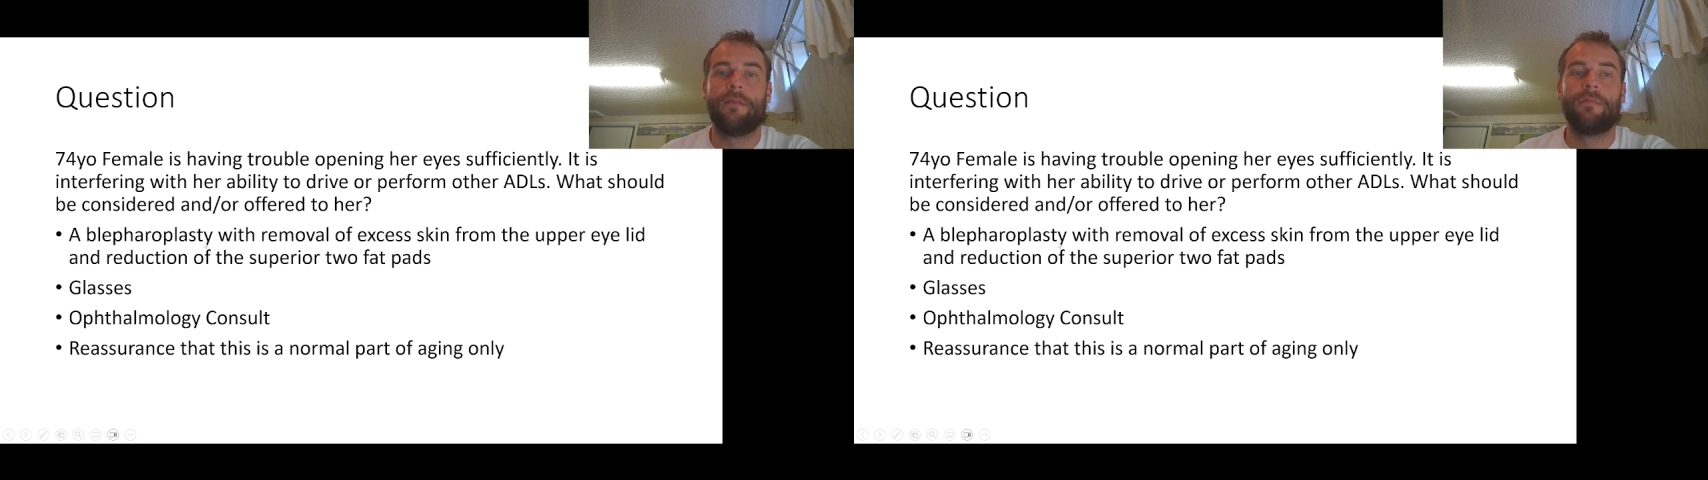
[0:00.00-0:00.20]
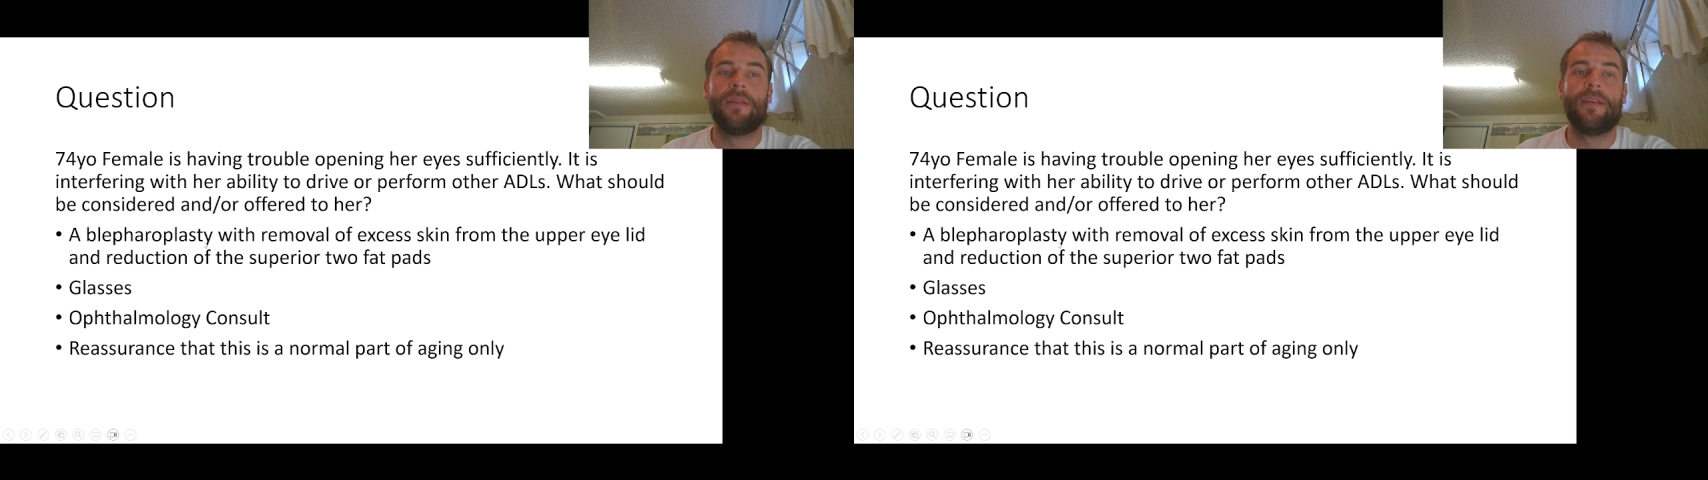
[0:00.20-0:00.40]

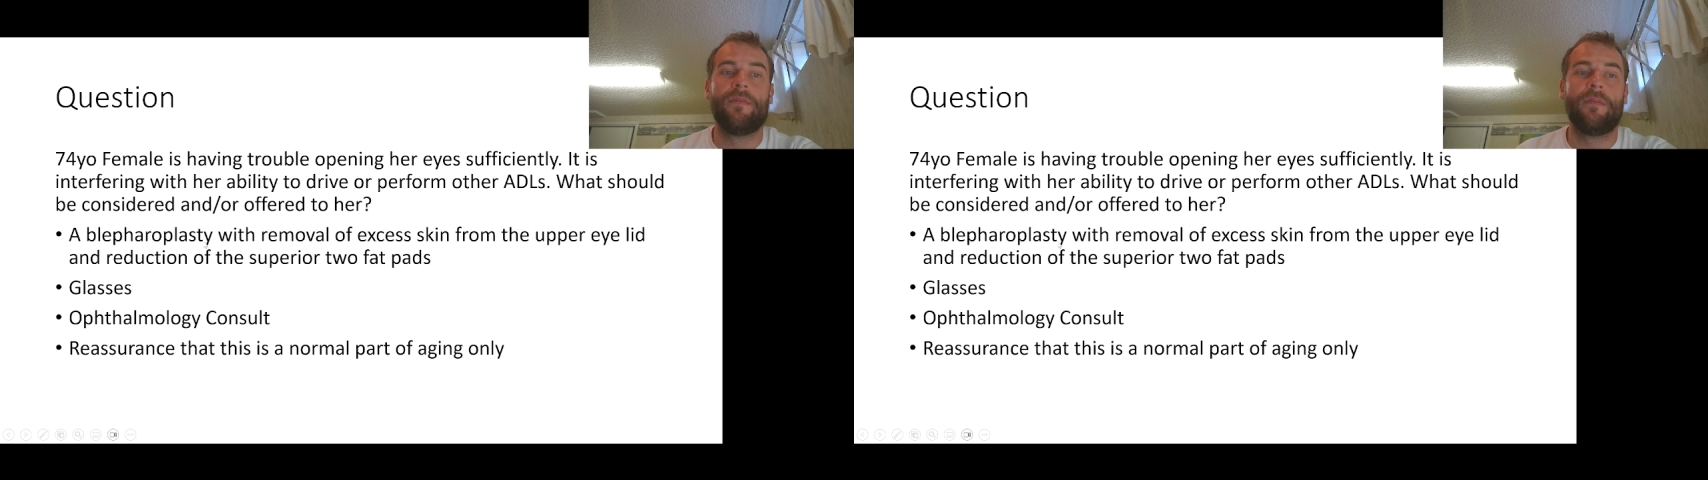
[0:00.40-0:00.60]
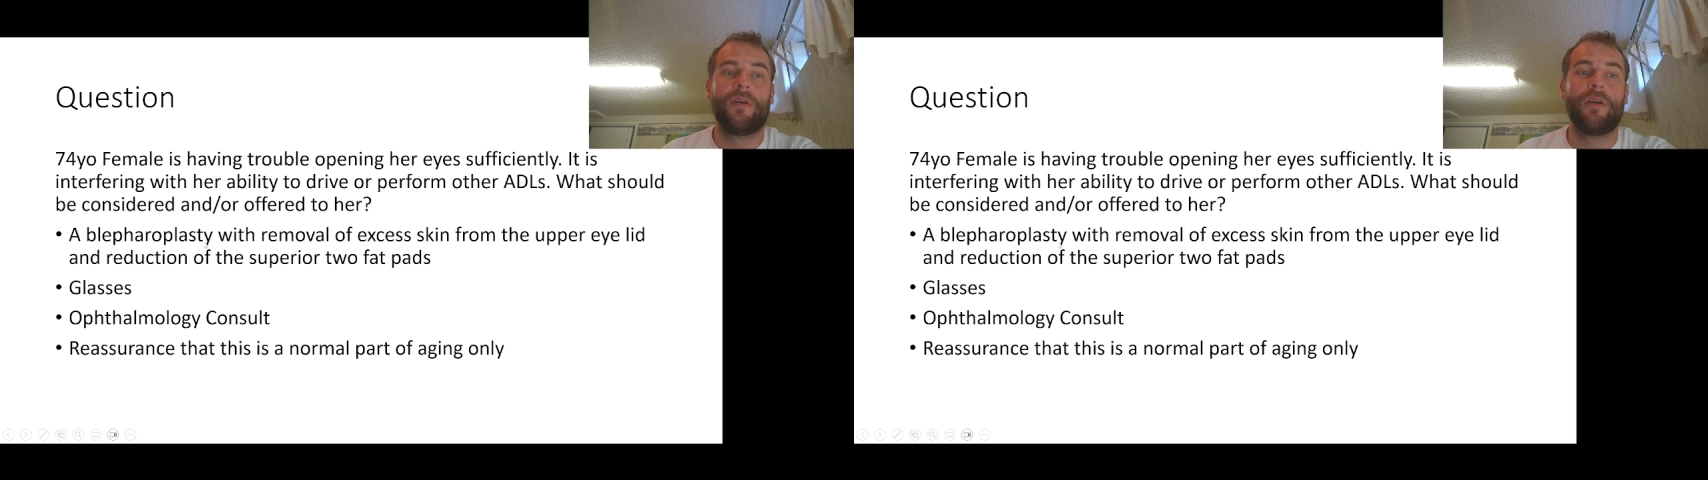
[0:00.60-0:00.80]

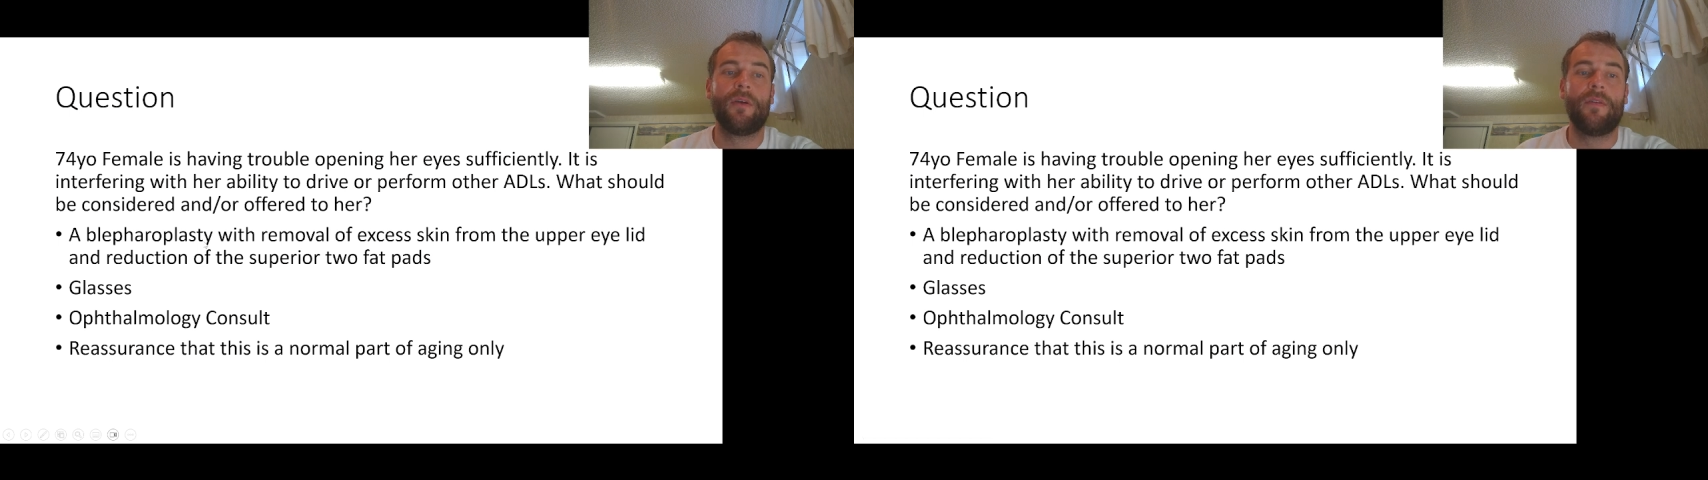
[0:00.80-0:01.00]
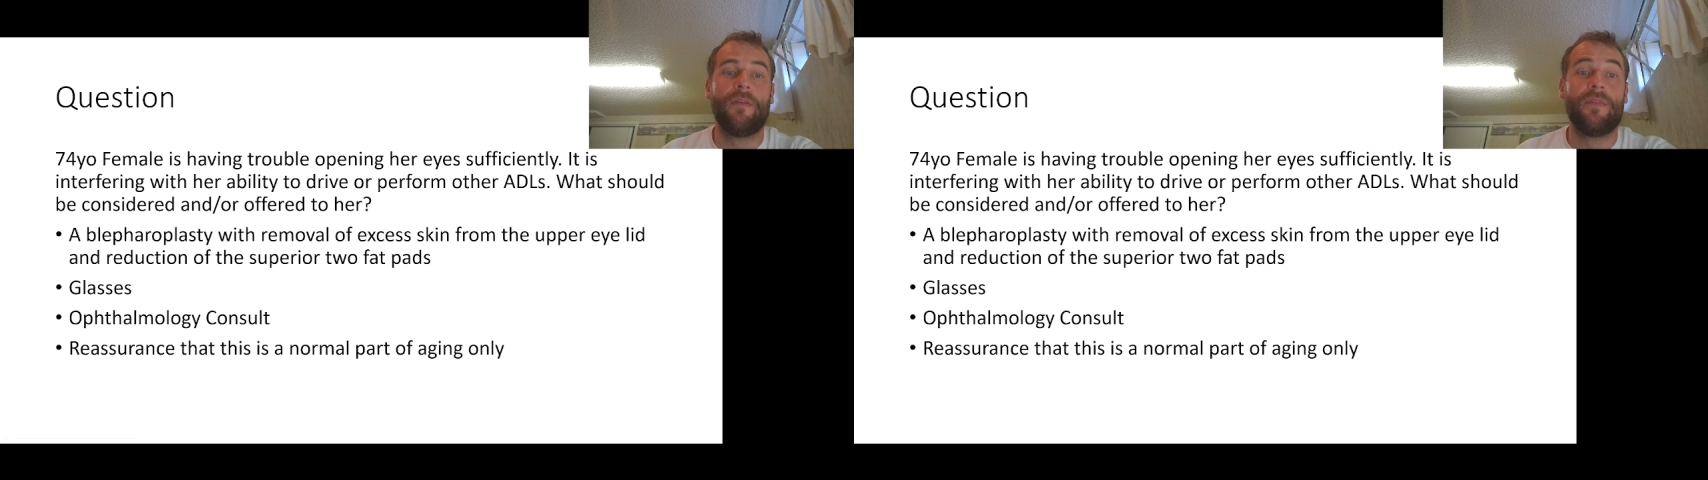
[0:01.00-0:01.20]
relieve
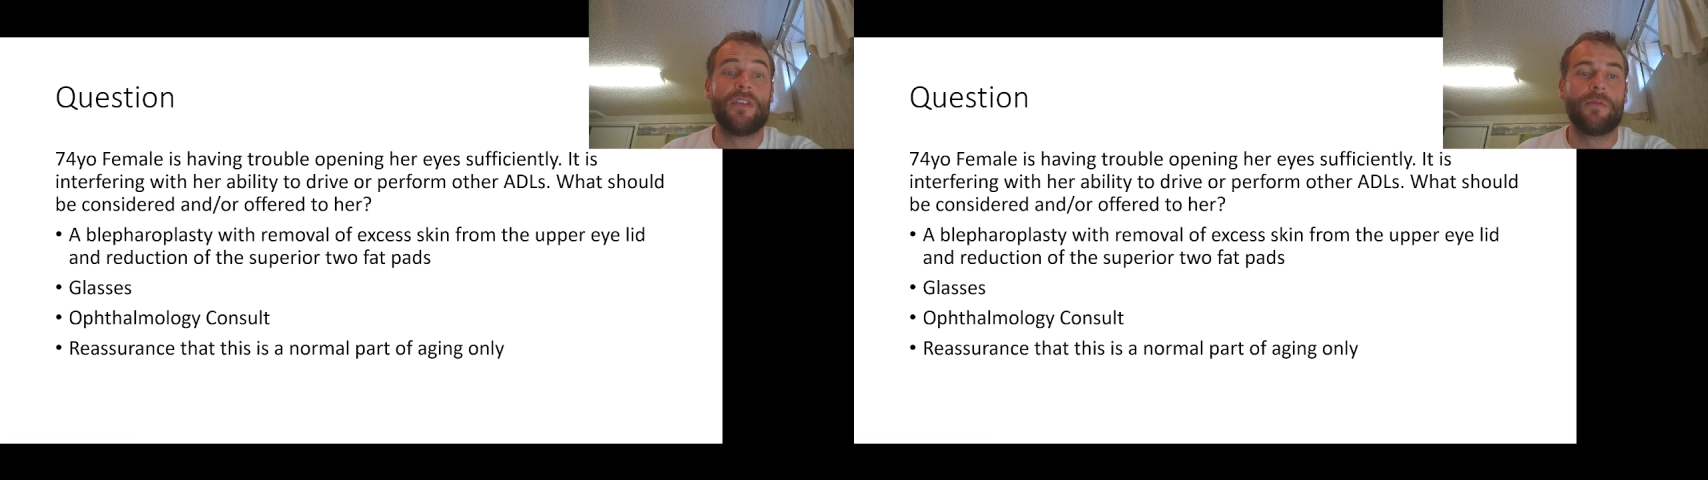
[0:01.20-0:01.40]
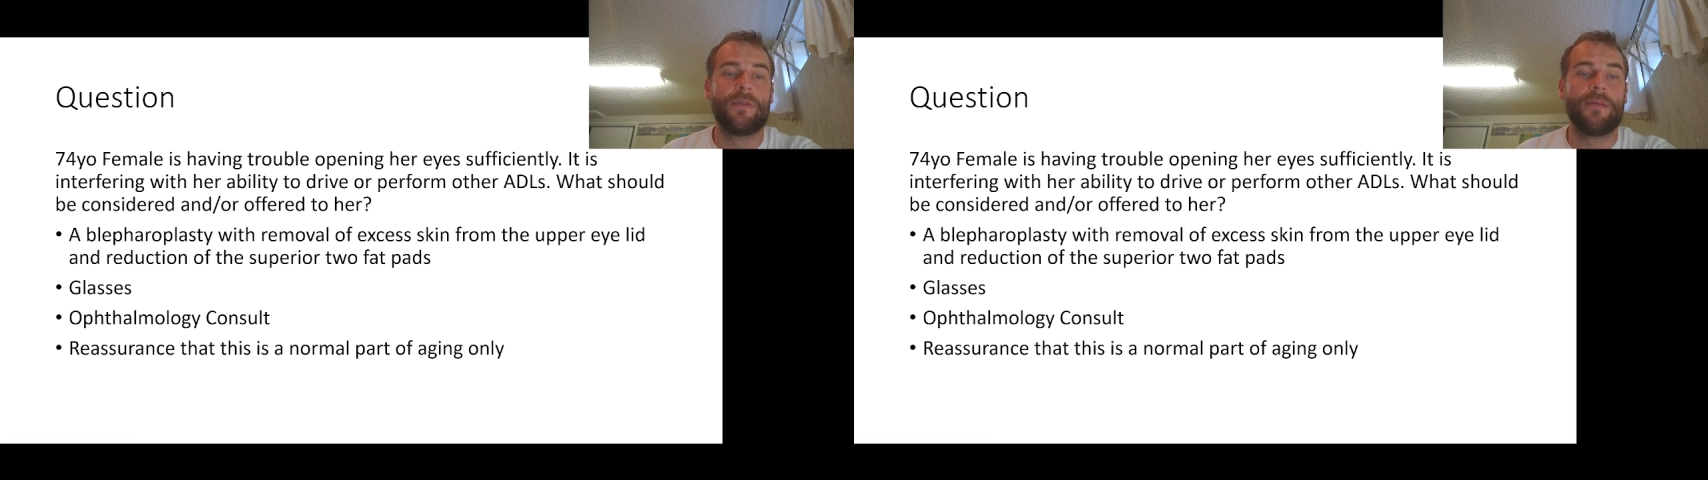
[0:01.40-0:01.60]
her
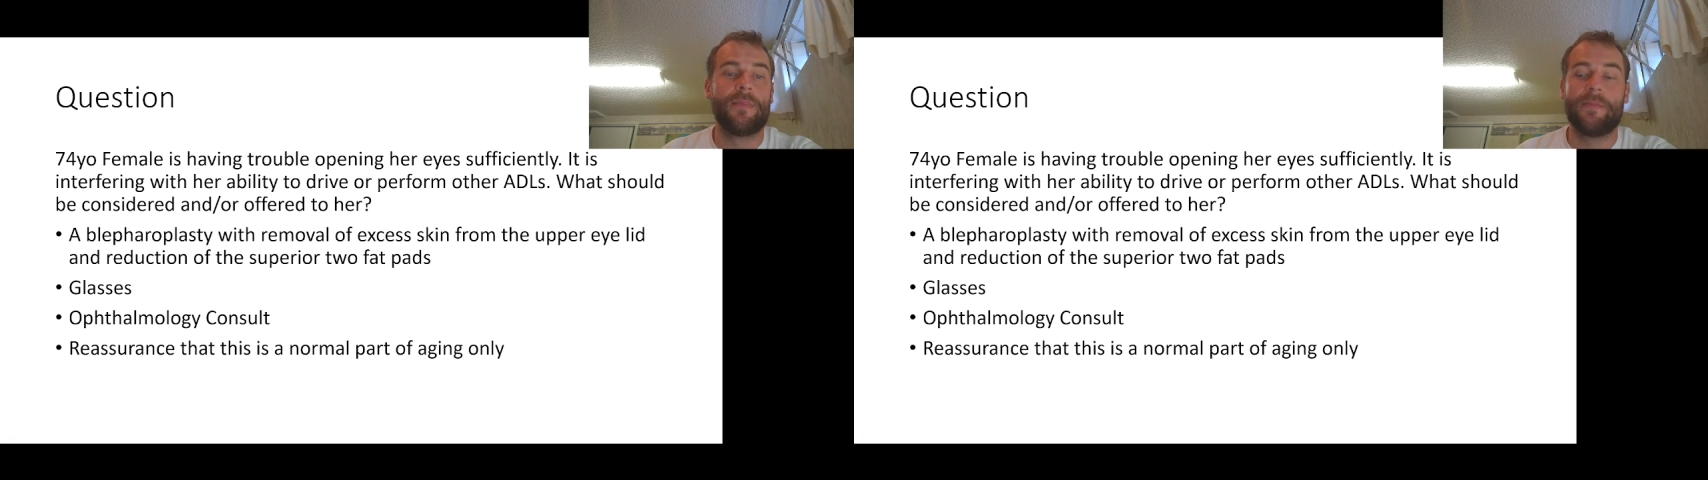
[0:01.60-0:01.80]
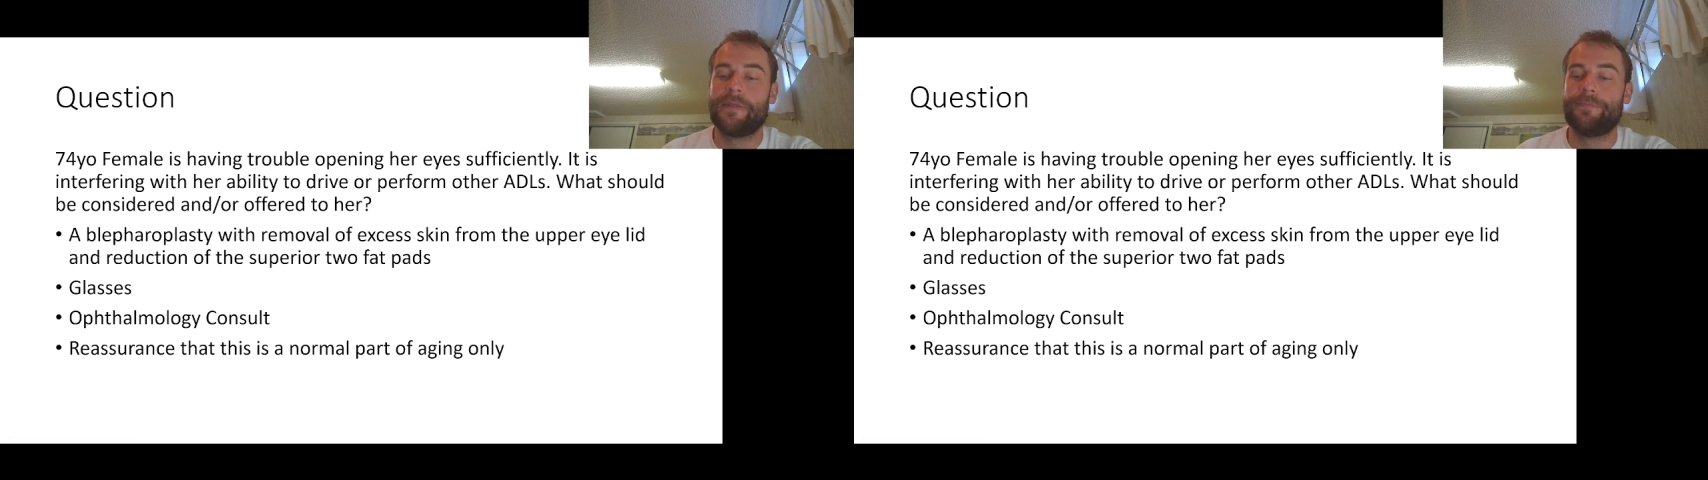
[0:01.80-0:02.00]
visual
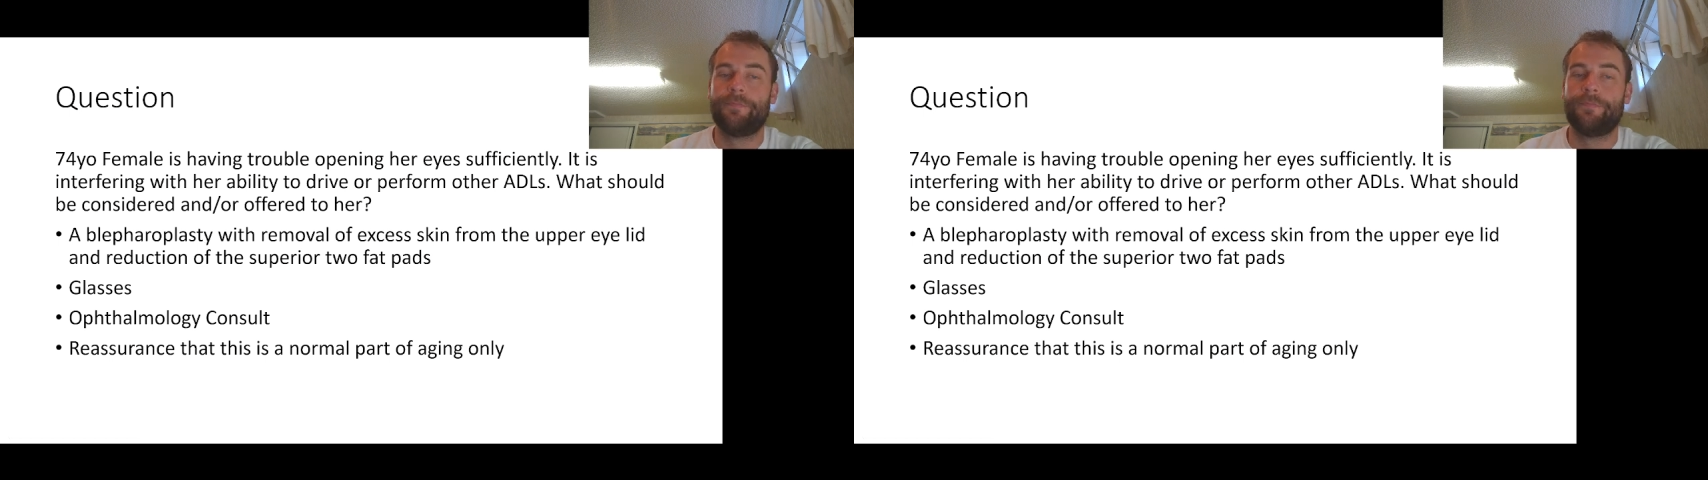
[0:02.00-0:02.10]
symptoms.